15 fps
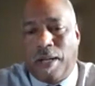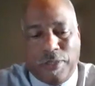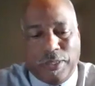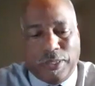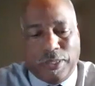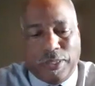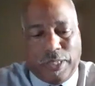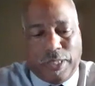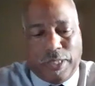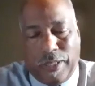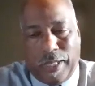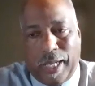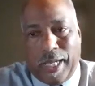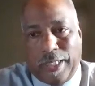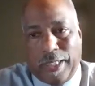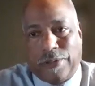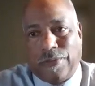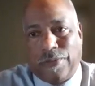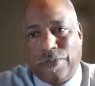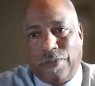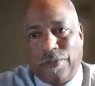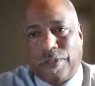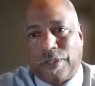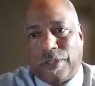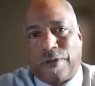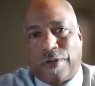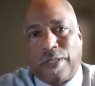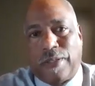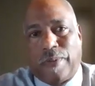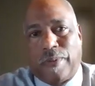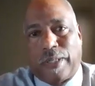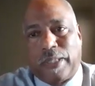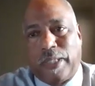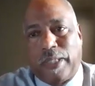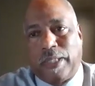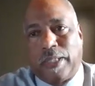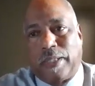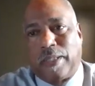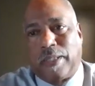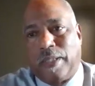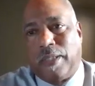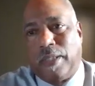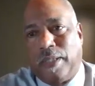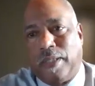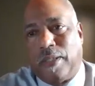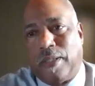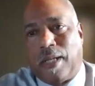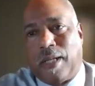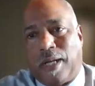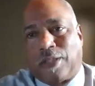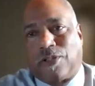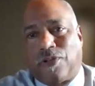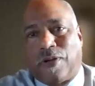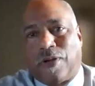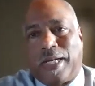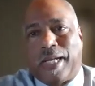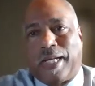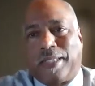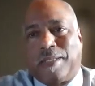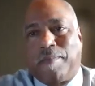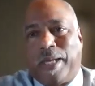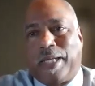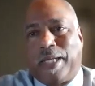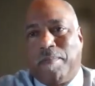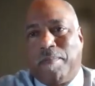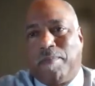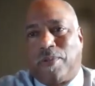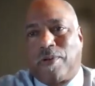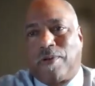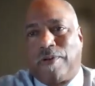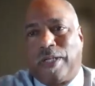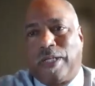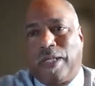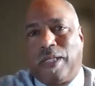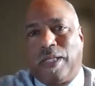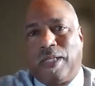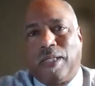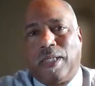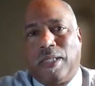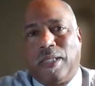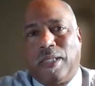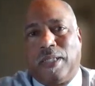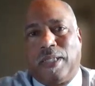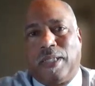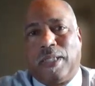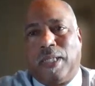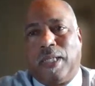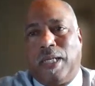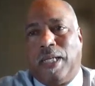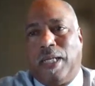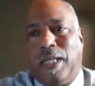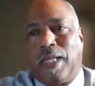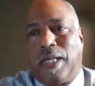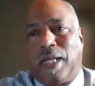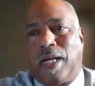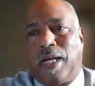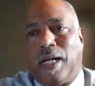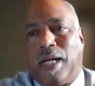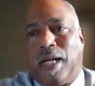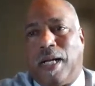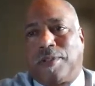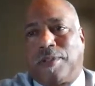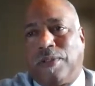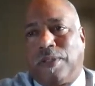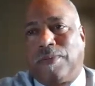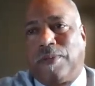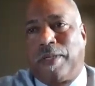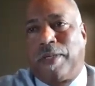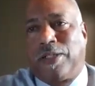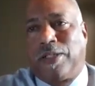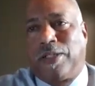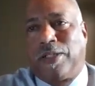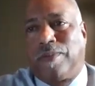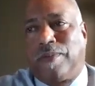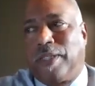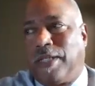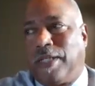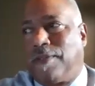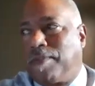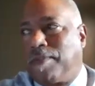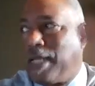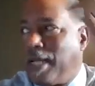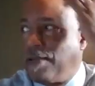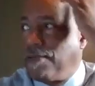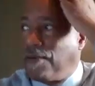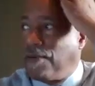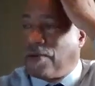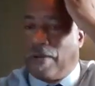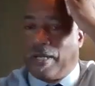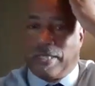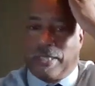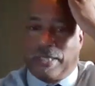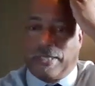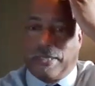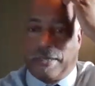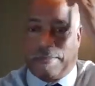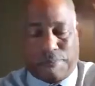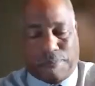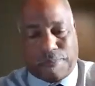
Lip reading: I'm going to take you guys through this very quickly. I'll try not to make it boring. And I absolutely want to make sure we leave some time for questions.